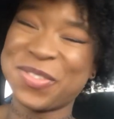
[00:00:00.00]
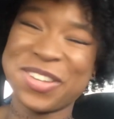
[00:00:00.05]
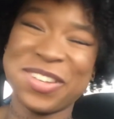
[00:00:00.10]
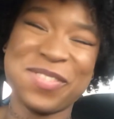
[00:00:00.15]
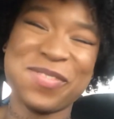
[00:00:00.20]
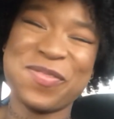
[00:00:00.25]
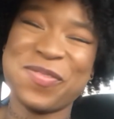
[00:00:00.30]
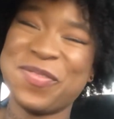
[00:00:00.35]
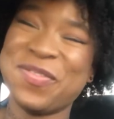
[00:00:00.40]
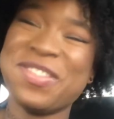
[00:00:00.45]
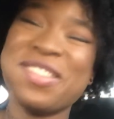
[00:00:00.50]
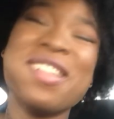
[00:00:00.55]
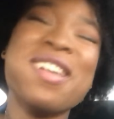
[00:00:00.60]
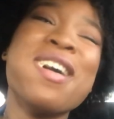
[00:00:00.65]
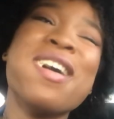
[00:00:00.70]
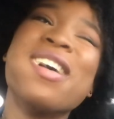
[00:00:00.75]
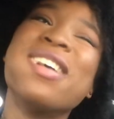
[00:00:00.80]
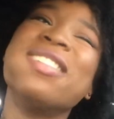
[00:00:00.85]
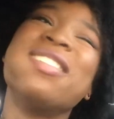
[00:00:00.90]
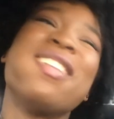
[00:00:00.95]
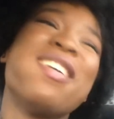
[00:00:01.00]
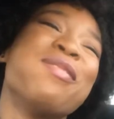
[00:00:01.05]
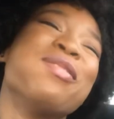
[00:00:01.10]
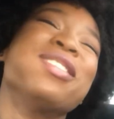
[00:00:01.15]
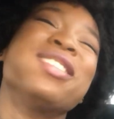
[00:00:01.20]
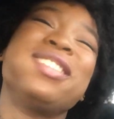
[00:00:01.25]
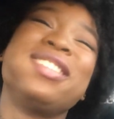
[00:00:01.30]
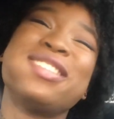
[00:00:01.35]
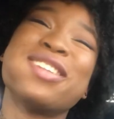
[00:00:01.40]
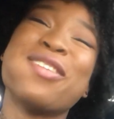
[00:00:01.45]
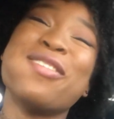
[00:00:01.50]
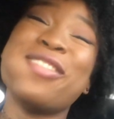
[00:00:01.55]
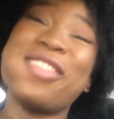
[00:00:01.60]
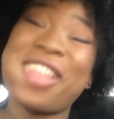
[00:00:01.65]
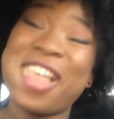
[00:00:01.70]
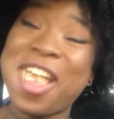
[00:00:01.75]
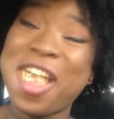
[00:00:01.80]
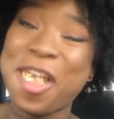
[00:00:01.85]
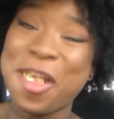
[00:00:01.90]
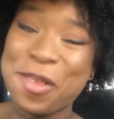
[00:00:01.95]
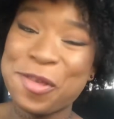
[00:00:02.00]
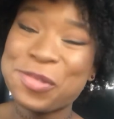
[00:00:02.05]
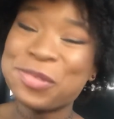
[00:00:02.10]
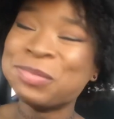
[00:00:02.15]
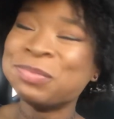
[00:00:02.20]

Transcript: they were so late.